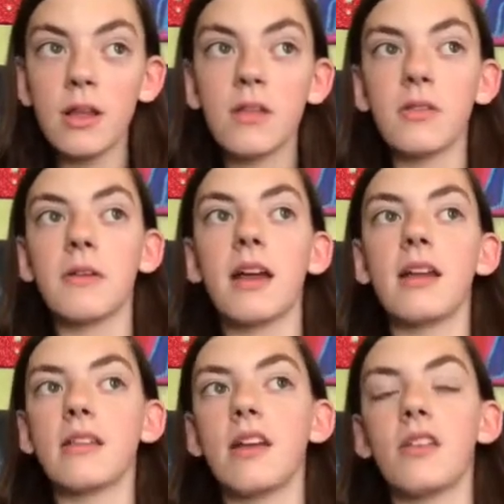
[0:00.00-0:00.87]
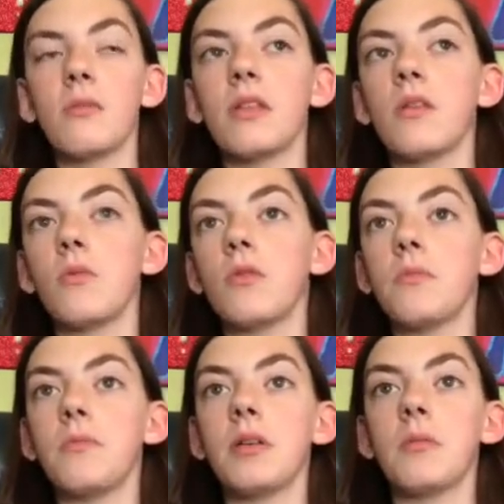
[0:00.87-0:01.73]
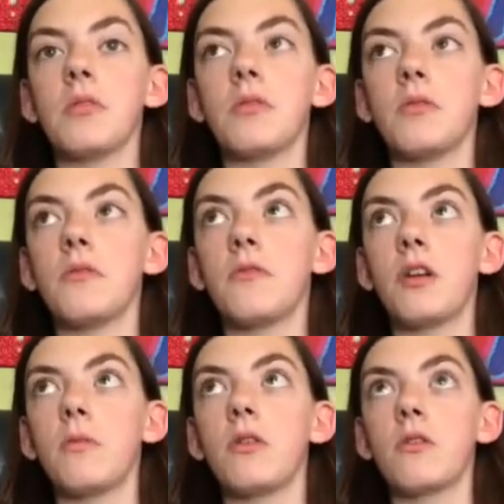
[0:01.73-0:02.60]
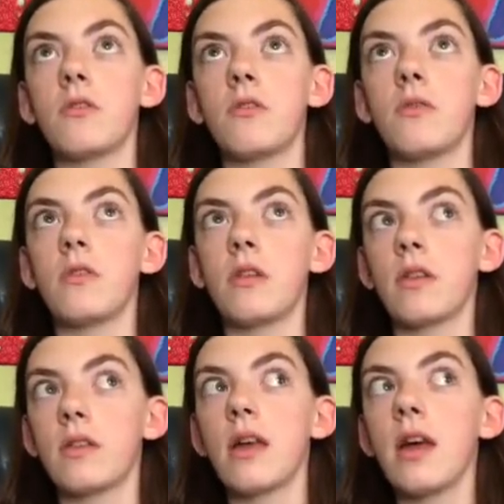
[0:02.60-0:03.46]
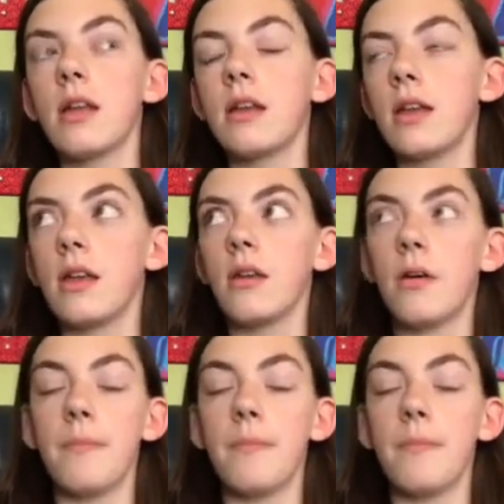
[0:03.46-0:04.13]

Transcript: so we were kind of scared that we like wouldn't be able to do the fireworks, things like that, and